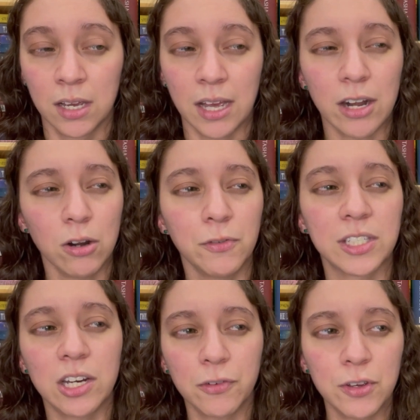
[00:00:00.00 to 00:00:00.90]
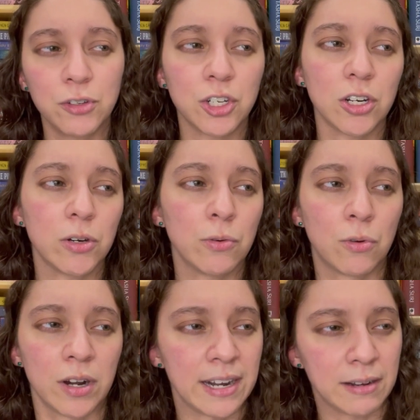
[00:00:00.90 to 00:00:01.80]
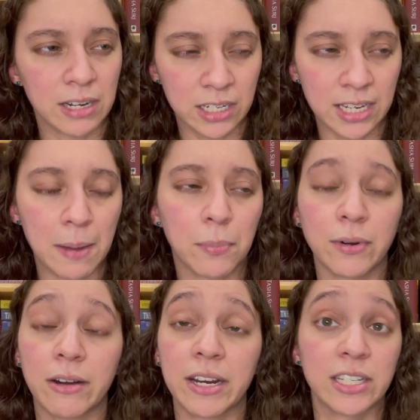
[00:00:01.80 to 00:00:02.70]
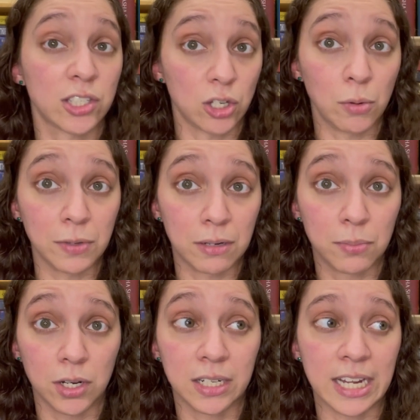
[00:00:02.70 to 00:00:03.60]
don't know if it's near future or contemporary dystopian book.